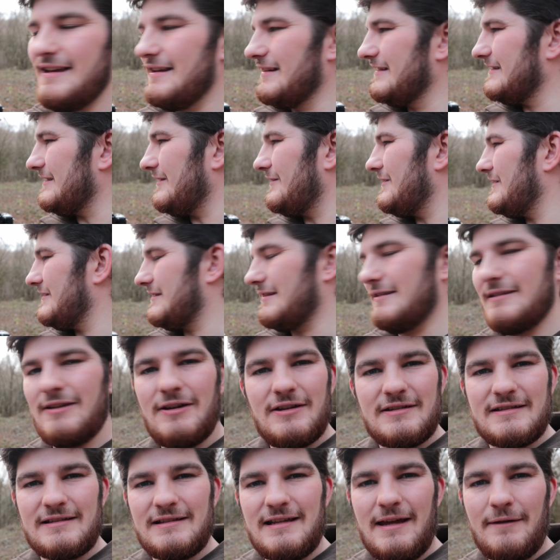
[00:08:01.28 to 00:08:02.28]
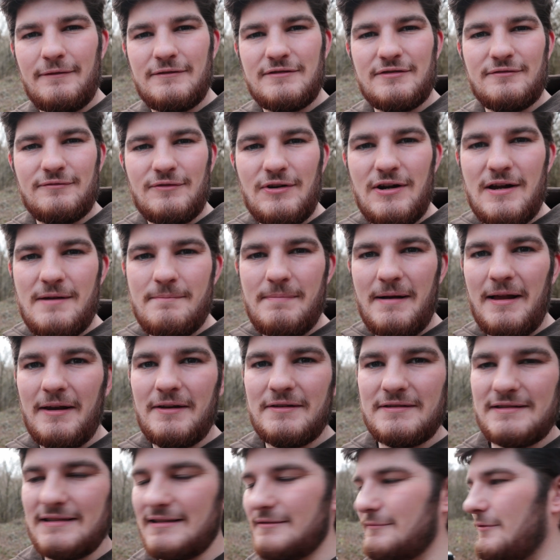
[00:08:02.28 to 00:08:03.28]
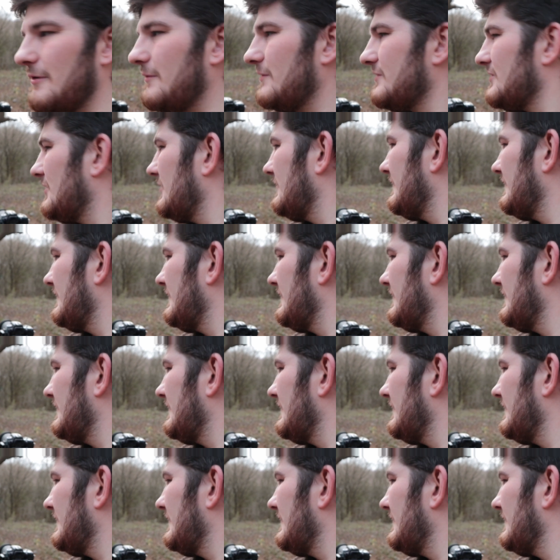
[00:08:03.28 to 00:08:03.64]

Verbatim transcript: so it's a nice left to right balance as well, which I